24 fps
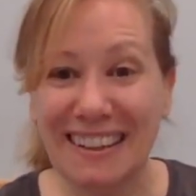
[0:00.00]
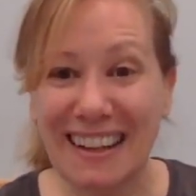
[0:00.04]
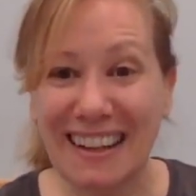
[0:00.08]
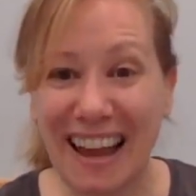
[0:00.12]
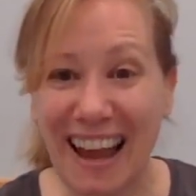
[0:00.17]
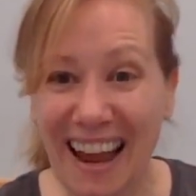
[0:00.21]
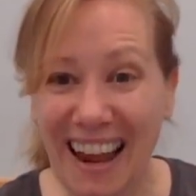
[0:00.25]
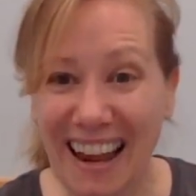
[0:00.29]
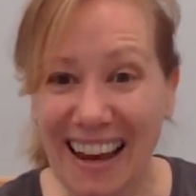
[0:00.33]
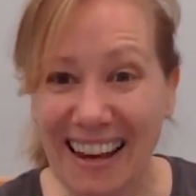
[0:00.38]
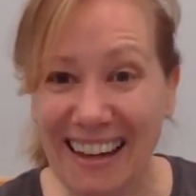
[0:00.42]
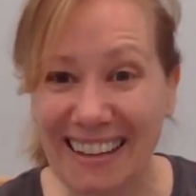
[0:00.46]

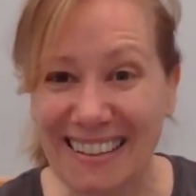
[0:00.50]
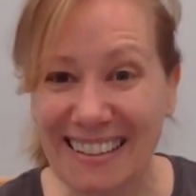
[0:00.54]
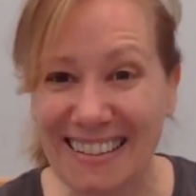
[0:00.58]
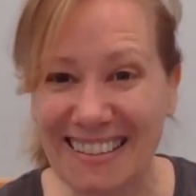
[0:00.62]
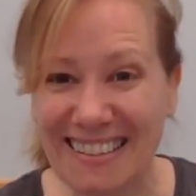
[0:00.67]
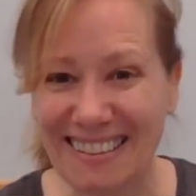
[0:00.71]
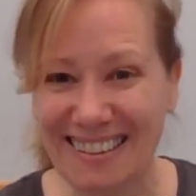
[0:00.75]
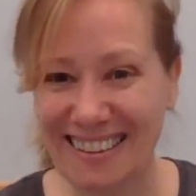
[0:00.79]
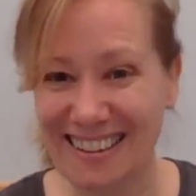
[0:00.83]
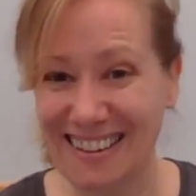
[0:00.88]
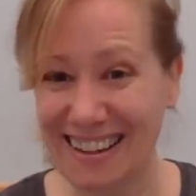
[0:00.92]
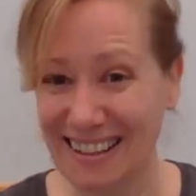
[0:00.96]
Hey,
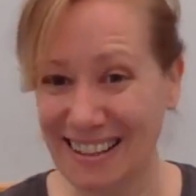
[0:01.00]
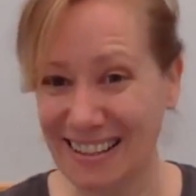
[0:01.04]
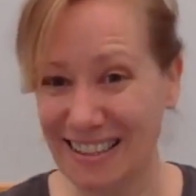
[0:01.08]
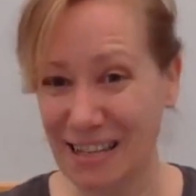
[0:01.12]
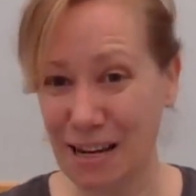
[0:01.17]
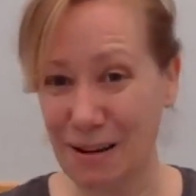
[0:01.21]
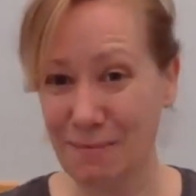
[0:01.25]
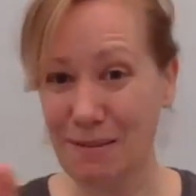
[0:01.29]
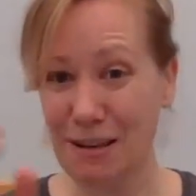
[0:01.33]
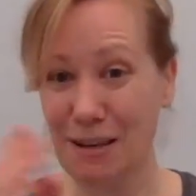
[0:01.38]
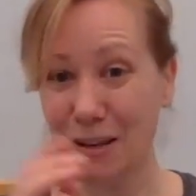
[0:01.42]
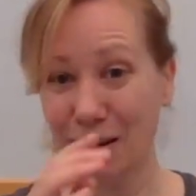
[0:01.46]
so the next
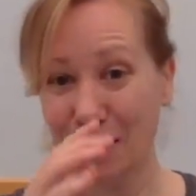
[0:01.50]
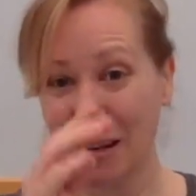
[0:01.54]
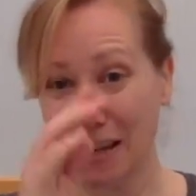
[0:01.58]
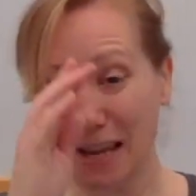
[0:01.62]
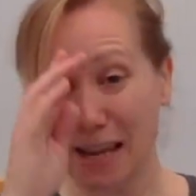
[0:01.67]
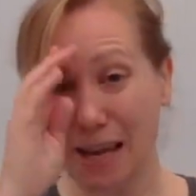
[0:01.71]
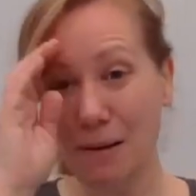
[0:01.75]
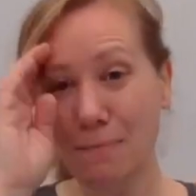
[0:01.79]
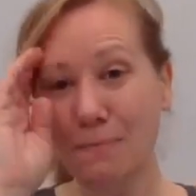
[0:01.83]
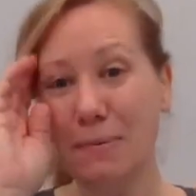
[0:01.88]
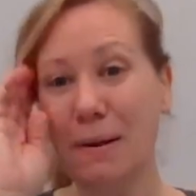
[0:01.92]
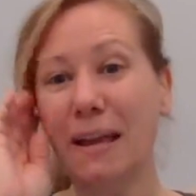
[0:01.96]
time that you're
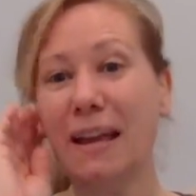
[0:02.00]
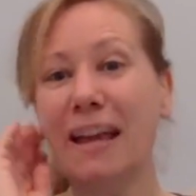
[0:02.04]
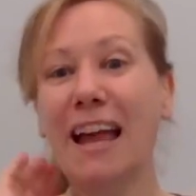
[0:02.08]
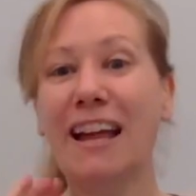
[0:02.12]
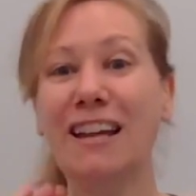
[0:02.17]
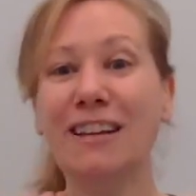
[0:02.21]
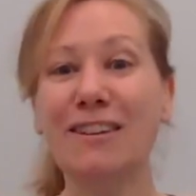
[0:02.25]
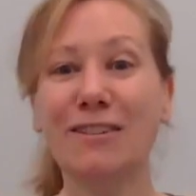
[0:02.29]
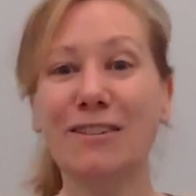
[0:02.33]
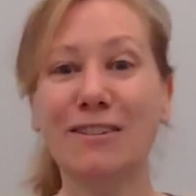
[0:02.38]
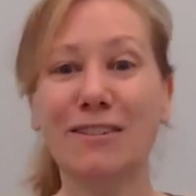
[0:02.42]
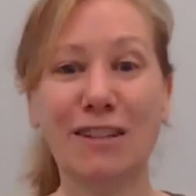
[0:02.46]
camping
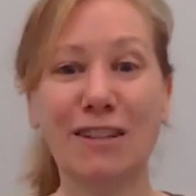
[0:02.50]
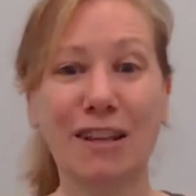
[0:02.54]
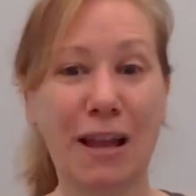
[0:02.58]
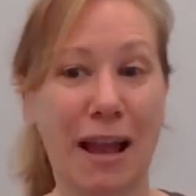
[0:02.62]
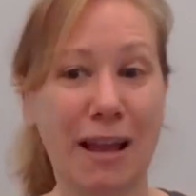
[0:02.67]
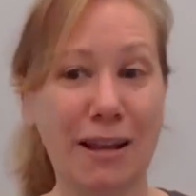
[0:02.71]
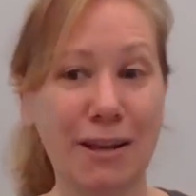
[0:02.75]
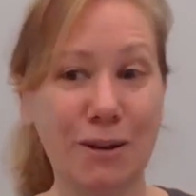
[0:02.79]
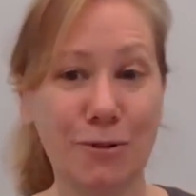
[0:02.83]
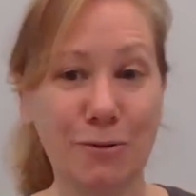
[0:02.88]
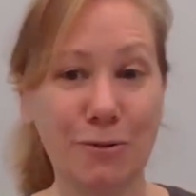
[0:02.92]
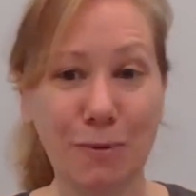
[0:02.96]
and
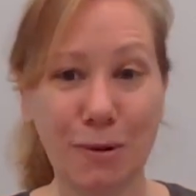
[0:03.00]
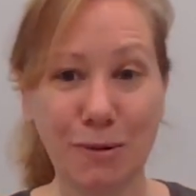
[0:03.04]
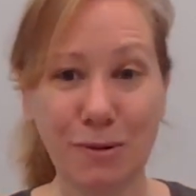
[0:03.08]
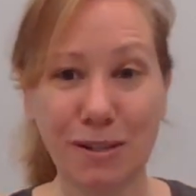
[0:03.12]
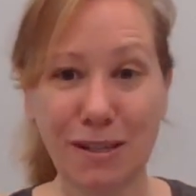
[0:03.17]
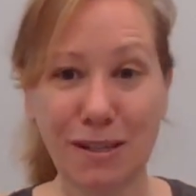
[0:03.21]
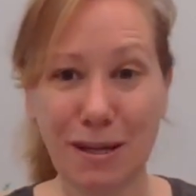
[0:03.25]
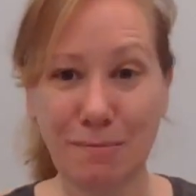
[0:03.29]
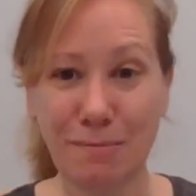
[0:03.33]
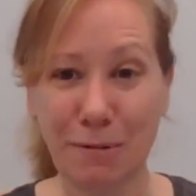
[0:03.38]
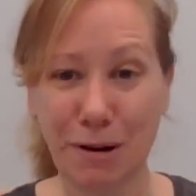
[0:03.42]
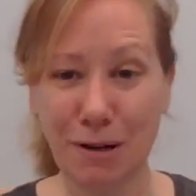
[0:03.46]
you're
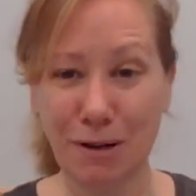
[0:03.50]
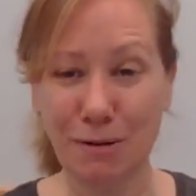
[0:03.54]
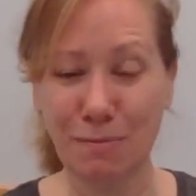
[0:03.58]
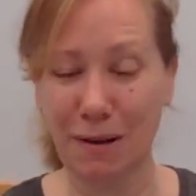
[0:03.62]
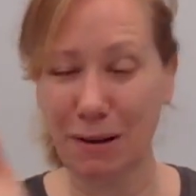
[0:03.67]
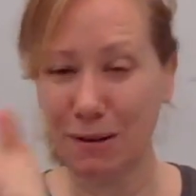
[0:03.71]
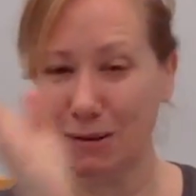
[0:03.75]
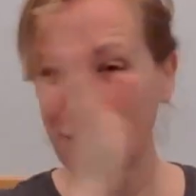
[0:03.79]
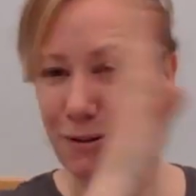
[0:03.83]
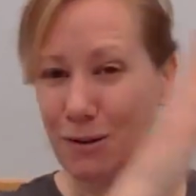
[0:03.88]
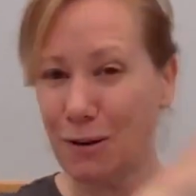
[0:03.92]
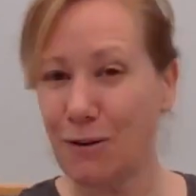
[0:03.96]
roasting
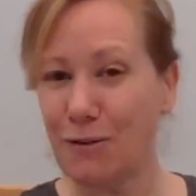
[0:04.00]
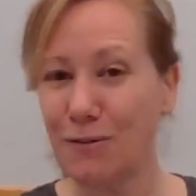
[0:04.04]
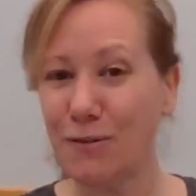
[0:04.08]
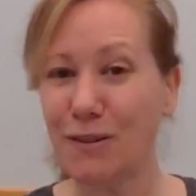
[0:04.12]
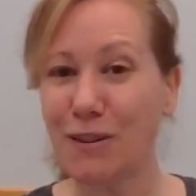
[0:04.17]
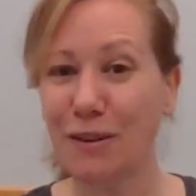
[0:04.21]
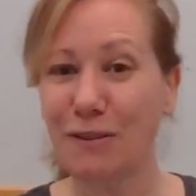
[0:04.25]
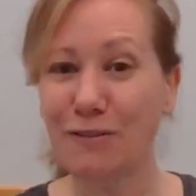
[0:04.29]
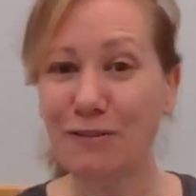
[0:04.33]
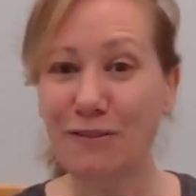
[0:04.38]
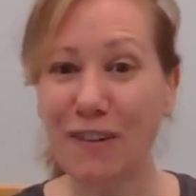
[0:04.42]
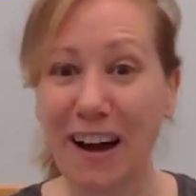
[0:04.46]
marshmallows over
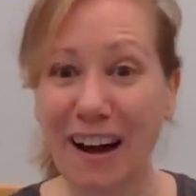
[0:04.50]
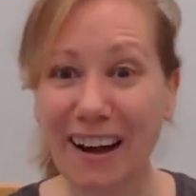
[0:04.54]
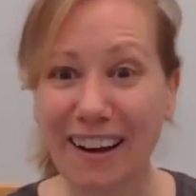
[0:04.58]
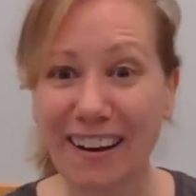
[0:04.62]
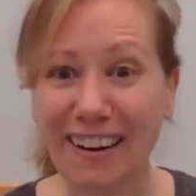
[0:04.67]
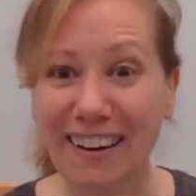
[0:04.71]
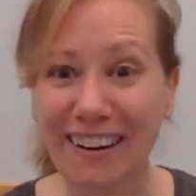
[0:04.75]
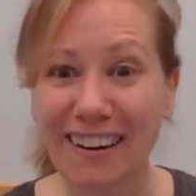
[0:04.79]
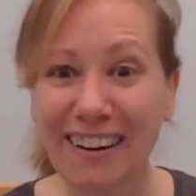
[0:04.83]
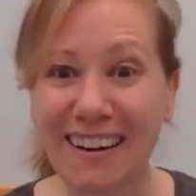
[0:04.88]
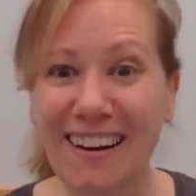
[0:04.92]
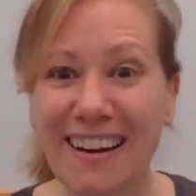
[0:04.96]
the
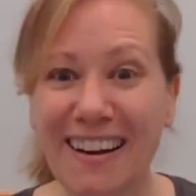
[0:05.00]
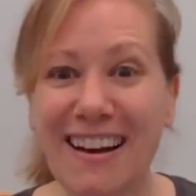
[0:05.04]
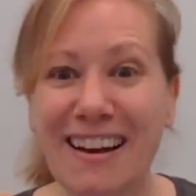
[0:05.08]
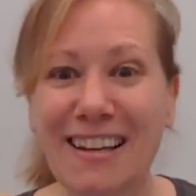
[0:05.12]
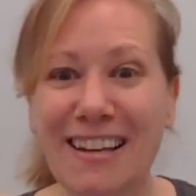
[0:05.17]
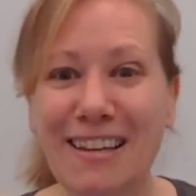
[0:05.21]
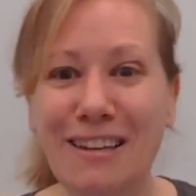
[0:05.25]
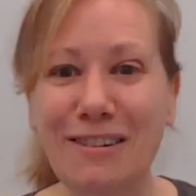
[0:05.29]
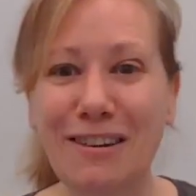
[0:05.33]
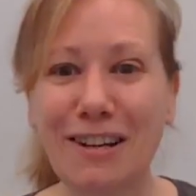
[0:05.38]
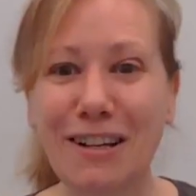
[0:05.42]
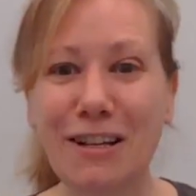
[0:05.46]
fire,
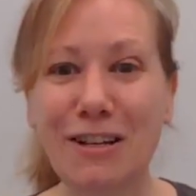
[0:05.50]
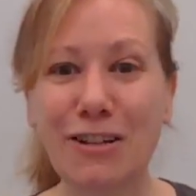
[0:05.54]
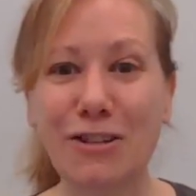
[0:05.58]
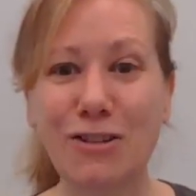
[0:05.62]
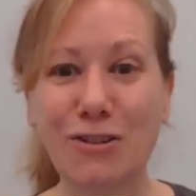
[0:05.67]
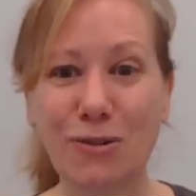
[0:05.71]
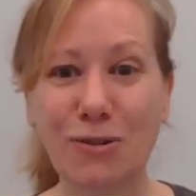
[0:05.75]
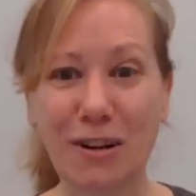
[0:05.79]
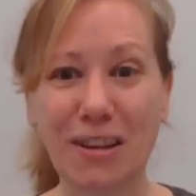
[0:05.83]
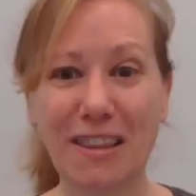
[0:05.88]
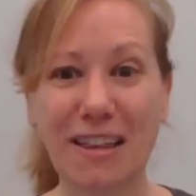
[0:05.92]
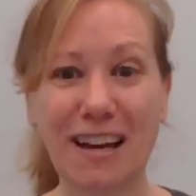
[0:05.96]
you can
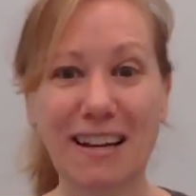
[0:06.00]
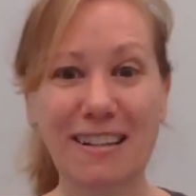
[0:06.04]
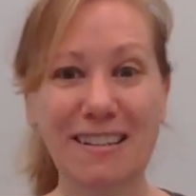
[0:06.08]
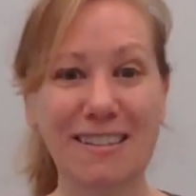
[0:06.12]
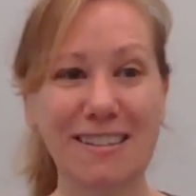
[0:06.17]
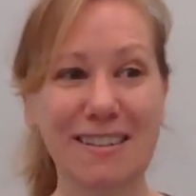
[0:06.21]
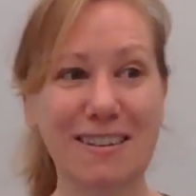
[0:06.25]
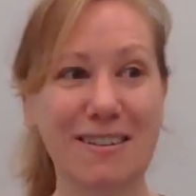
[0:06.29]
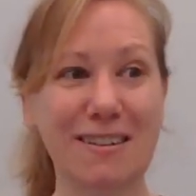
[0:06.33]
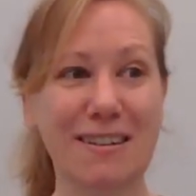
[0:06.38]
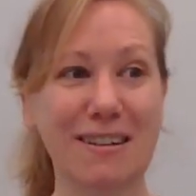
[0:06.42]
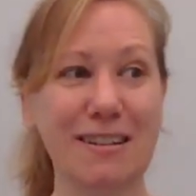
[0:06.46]
enjoy that
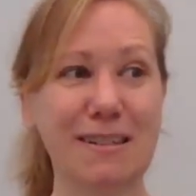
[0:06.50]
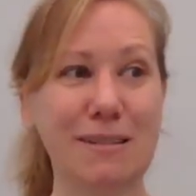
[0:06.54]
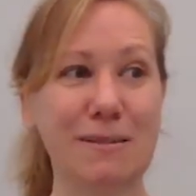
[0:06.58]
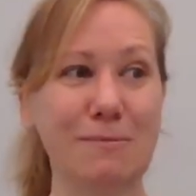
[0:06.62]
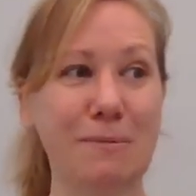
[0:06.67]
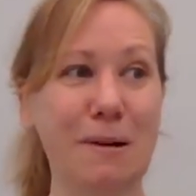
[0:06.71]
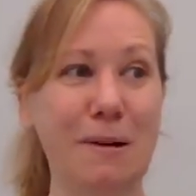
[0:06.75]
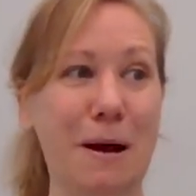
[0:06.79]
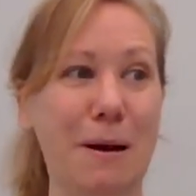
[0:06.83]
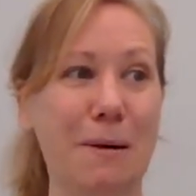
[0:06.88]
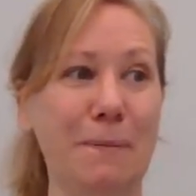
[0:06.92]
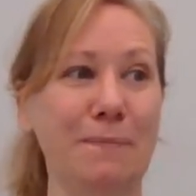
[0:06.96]
song as
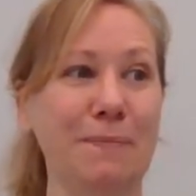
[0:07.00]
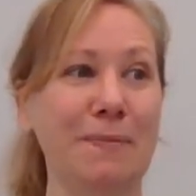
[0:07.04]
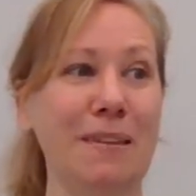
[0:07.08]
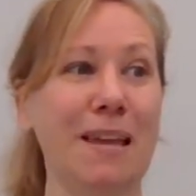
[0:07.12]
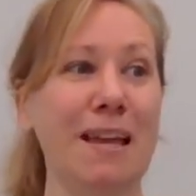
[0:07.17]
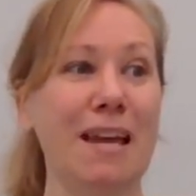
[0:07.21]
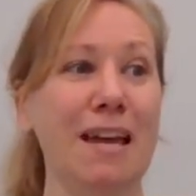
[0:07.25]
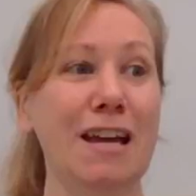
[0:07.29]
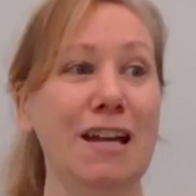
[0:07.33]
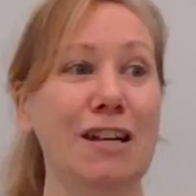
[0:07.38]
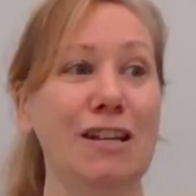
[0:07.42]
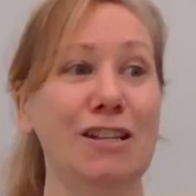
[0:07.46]
well.
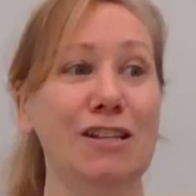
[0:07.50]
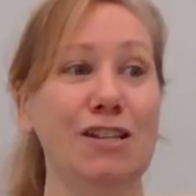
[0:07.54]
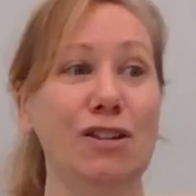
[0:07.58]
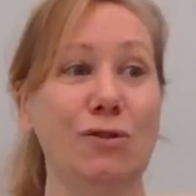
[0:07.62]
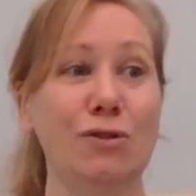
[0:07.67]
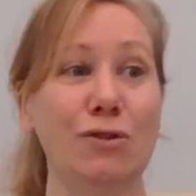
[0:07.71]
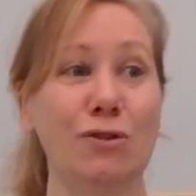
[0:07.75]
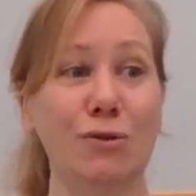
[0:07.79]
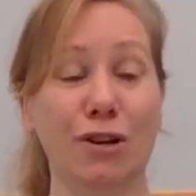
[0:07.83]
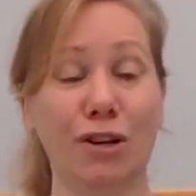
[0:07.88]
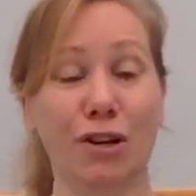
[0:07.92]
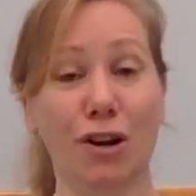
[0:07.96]
So
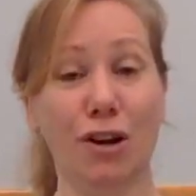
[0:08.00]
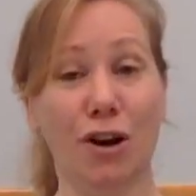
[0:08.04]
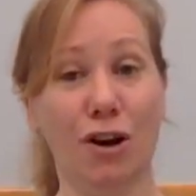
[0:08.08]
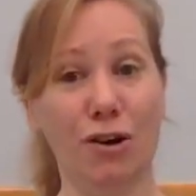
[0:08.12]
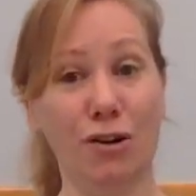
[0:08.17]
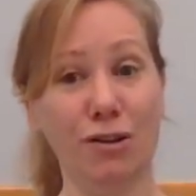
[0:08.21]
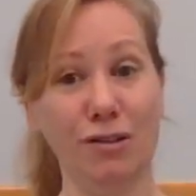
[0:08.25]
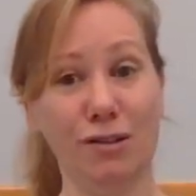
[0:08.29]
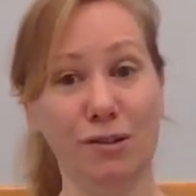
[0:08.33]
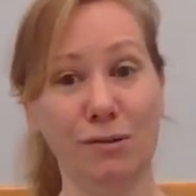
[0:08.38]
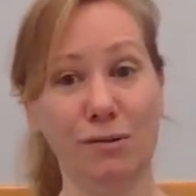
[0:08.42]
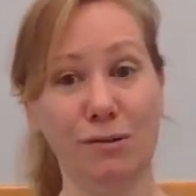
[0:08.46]
you can
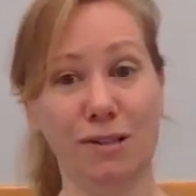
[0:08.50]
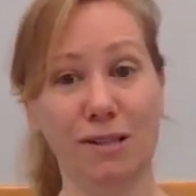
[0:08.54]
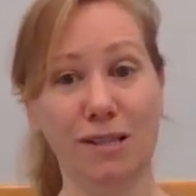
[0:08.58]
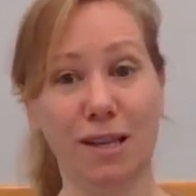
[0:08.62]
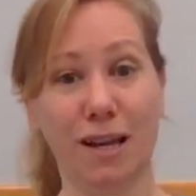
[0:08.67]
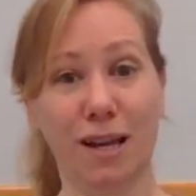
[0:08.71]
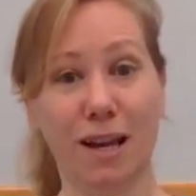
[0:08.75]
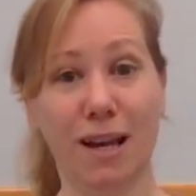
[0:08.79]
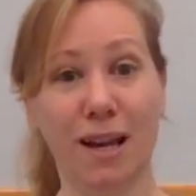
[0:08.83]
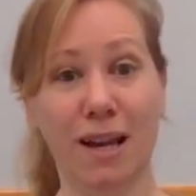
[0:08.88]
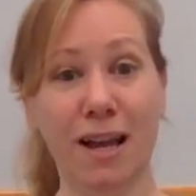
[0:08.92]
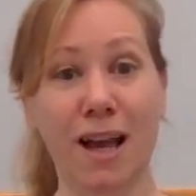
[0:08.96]
also
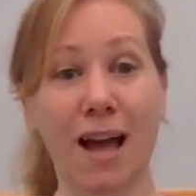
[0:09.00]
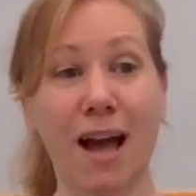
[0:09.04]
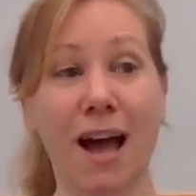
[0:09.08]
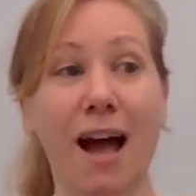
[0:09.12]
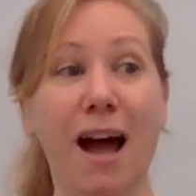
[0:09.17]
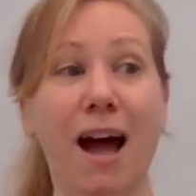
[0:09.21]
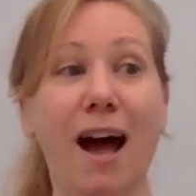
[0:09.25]
say,